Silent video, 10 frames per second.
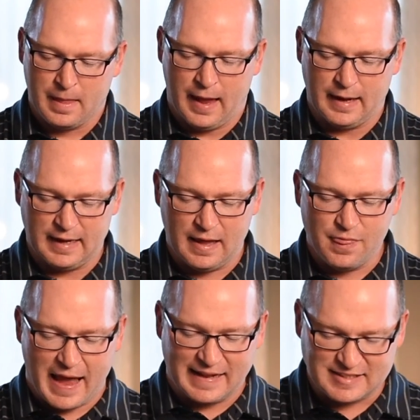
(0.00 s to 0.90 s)
And
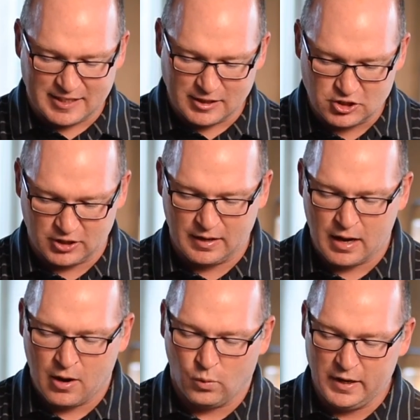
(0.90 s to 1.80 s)
in that tension,
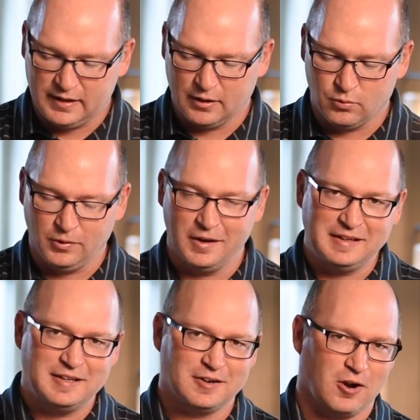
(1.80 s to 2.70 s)
we can really
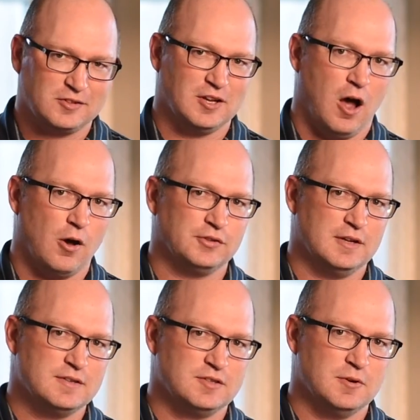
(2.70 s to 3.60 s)
get ourselves
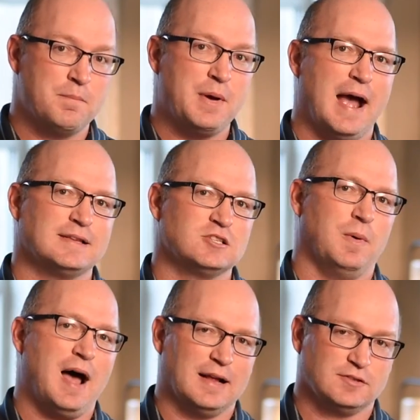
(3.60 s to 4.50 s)
in some bad
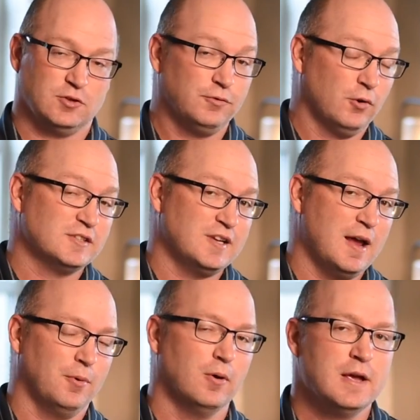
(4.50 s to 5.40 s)
spots. So, for
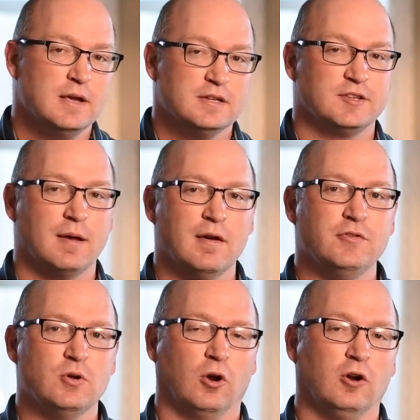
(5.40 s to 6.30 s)
example, some of
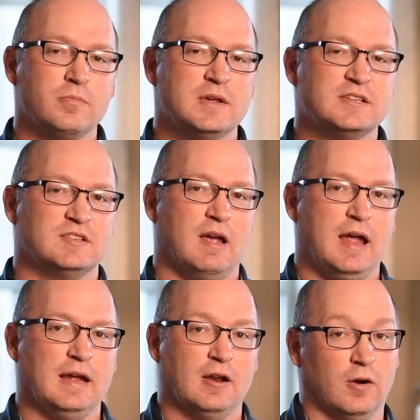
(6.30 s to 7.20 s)
you heard me
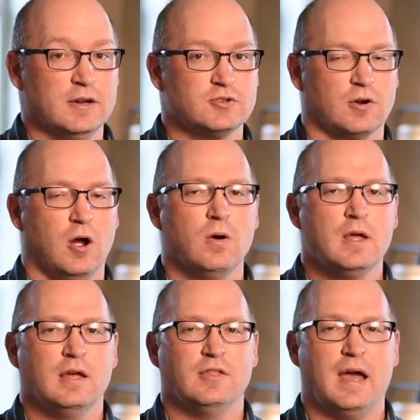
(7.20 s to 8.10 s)
say in our intro
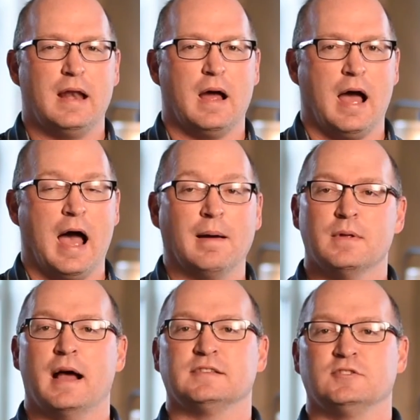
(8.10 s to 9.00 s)
that uh, I'm
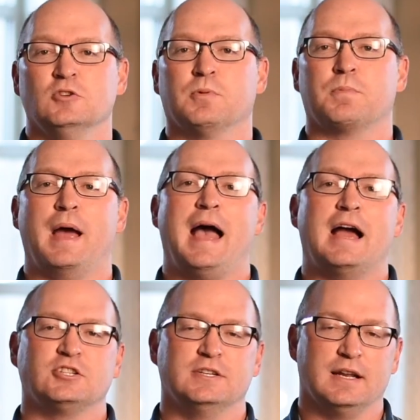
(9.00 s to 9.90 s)
not super
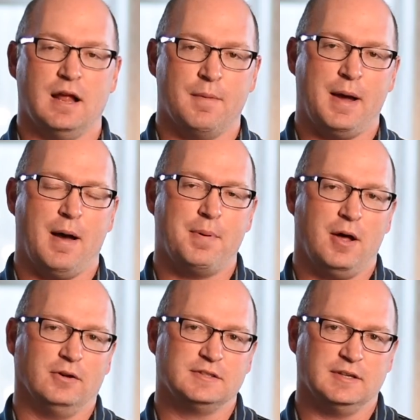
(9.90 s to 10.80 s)
passionate about
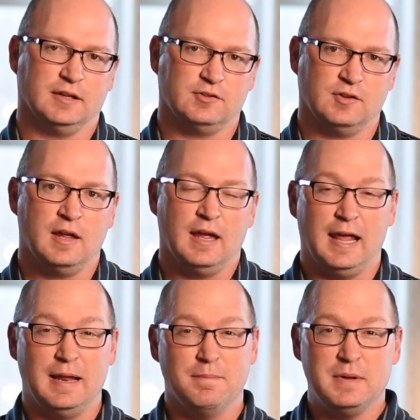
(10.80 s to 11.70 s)
politics.
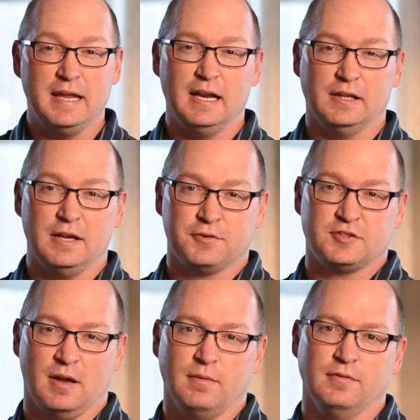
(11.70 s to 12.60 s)
And immediately, for
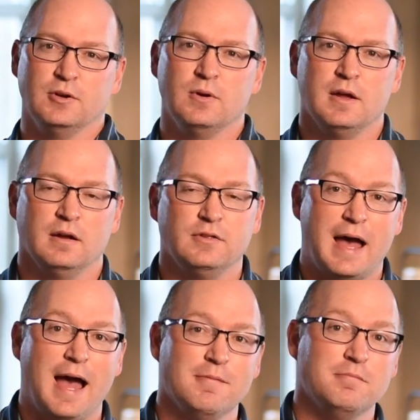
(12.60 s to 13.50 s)
some of you,
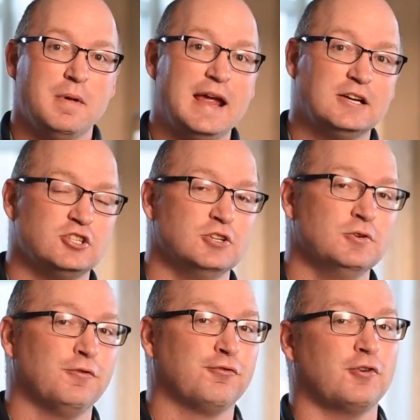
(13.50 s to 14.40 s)
that makes
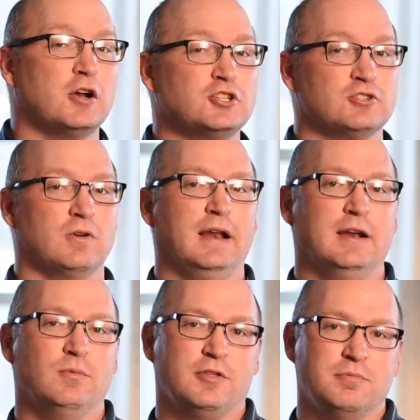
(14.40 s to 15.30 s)
you
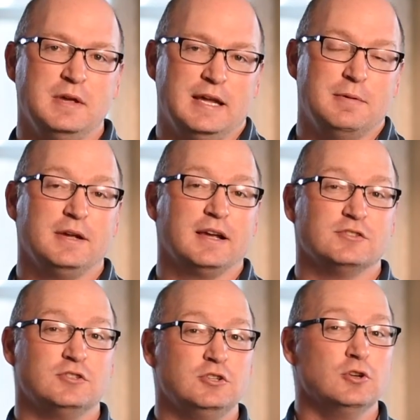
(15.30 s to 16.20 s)
frustrated with me
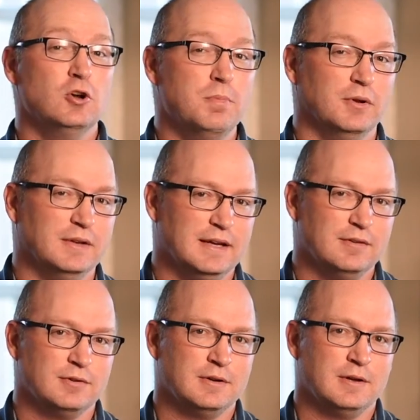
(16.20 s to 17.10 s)
because you
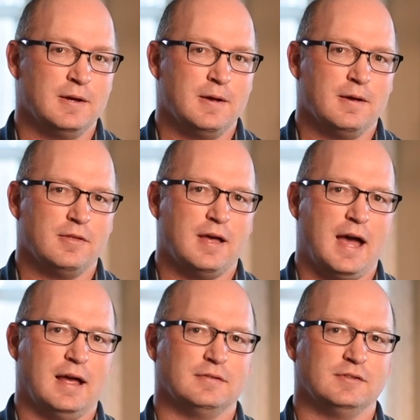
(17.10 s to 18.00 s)
believe
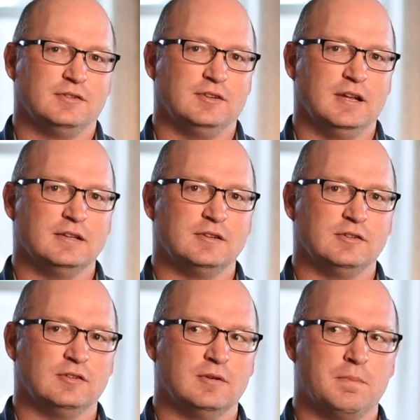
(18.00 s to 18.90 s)
that
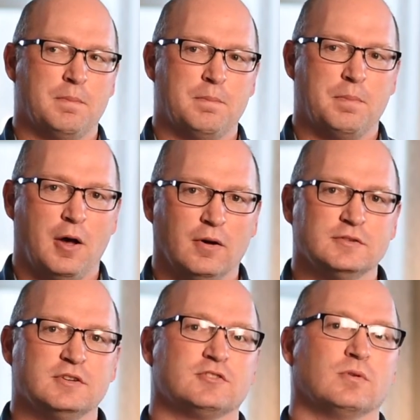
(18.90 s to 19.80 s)
since
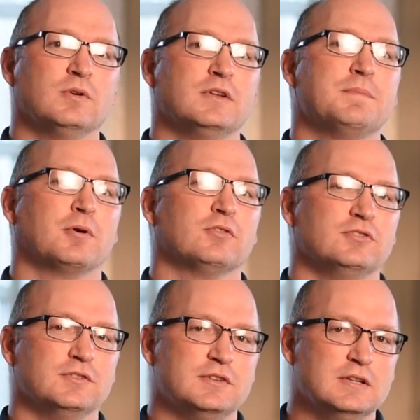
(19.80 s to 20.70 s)
politics are really
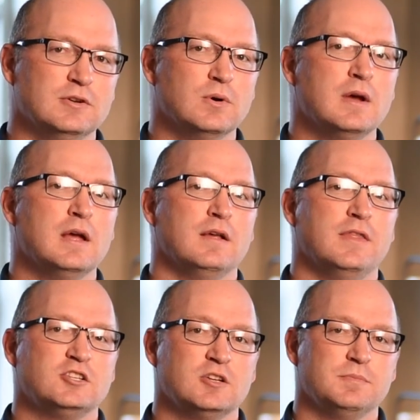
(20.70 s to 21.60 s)
personal to you,
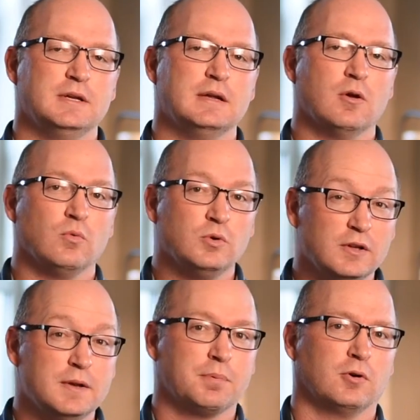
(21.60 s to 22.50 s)
they should be
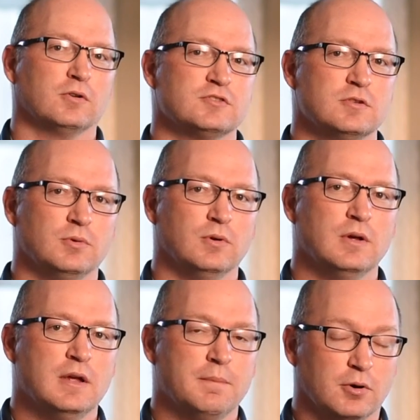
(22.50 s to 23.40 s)
really
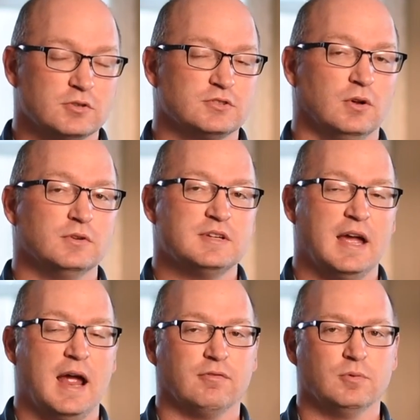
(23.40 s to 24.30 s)
personable, personal
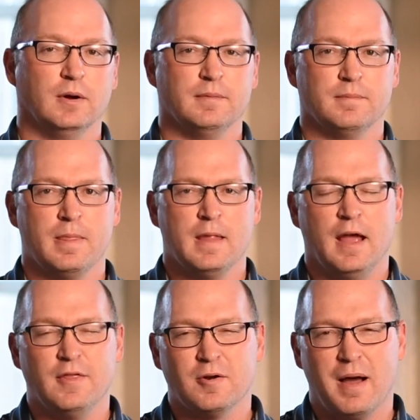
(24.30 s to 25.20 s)
to everyone.
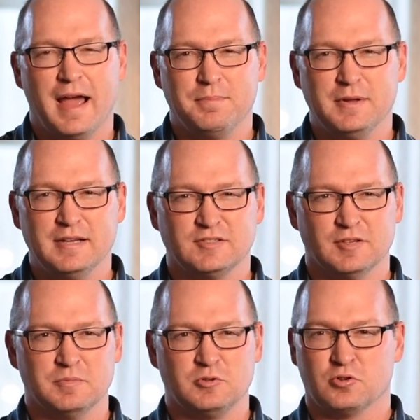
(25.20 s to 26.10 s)
And there might be
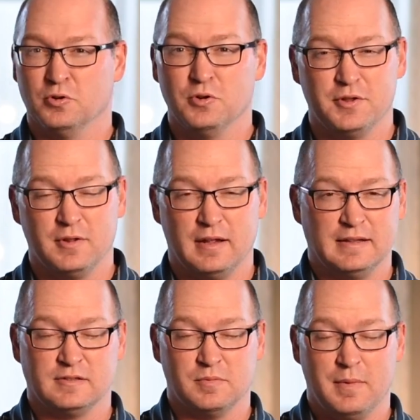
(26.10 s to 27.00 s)
some truth and,
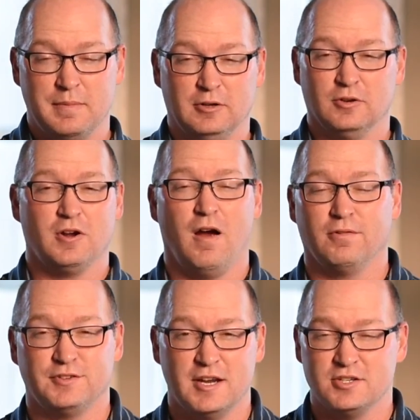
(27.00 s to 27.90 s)
and some maybe good
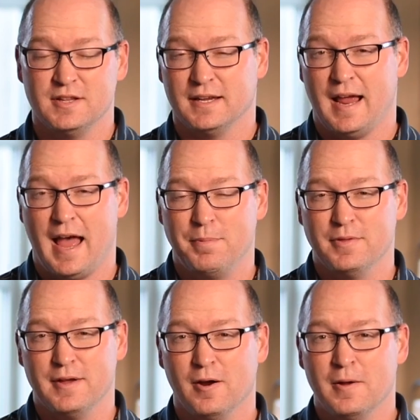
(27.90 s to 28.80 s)
conversation that can
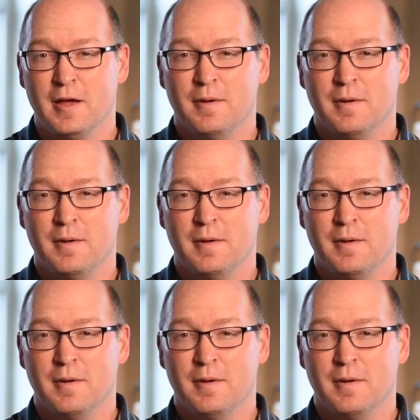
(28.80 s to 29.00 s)
happen there.